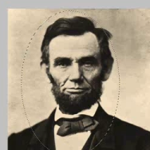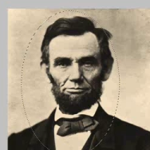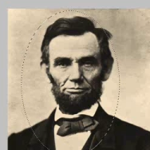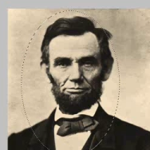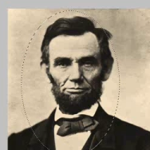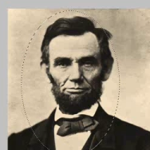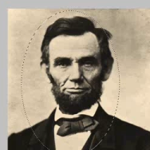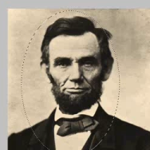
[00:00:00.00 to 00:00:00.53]

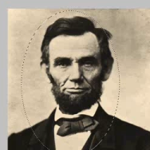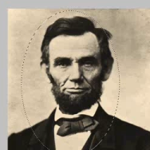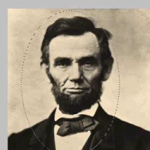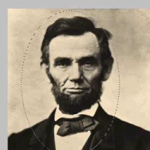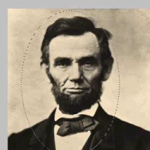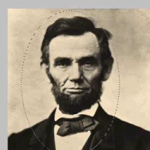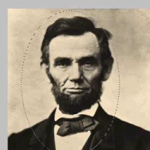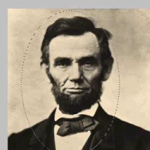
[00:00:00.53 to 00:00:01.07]

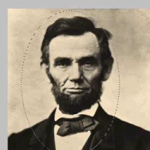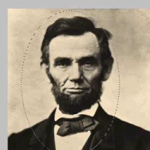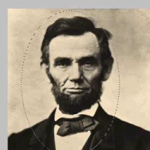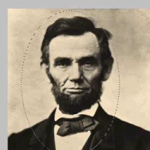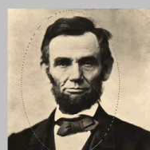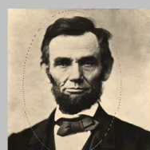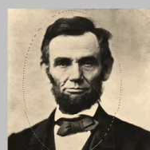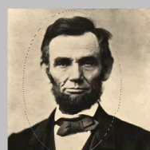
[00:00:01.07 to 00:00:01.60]

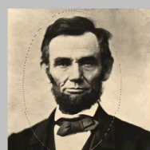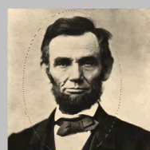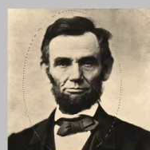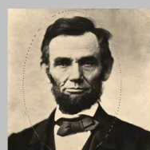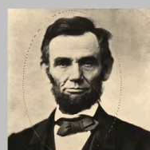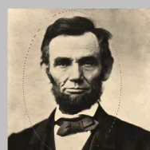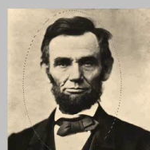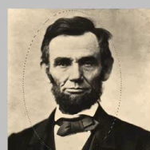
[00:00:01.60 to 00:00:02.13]

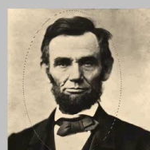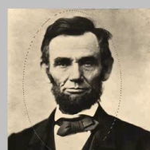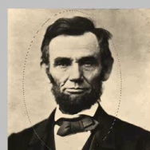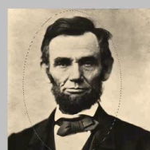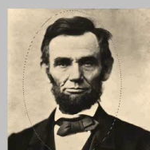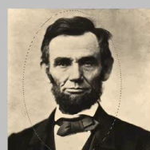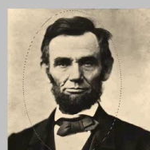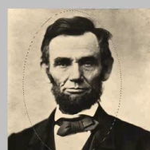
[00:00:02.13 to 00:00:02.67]

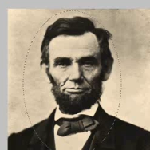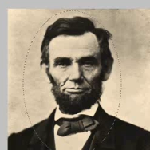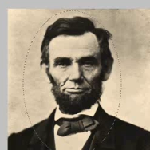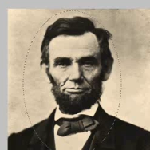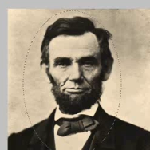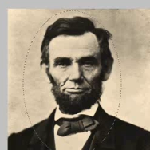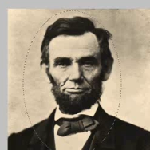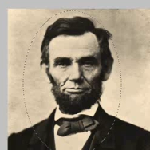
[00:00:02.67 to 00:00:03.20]

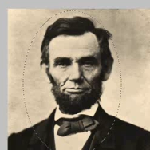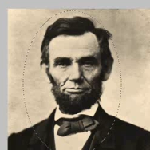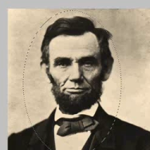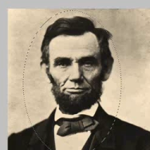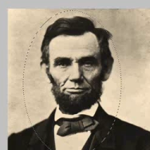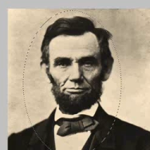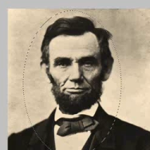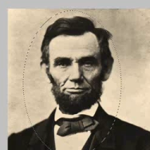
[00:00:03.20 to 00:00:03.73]

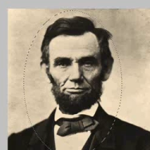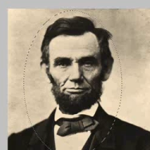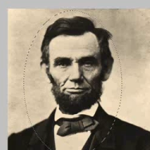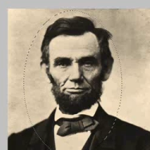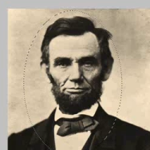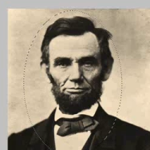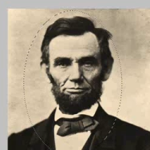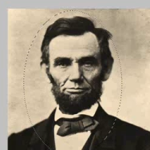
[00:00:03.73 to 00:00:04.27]

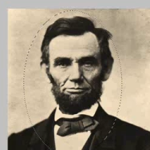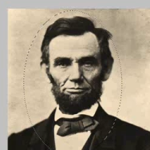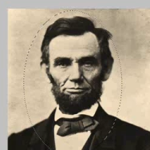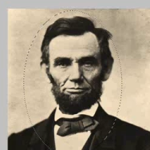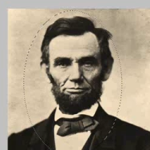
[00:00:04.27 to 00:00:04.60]
Nothing is said.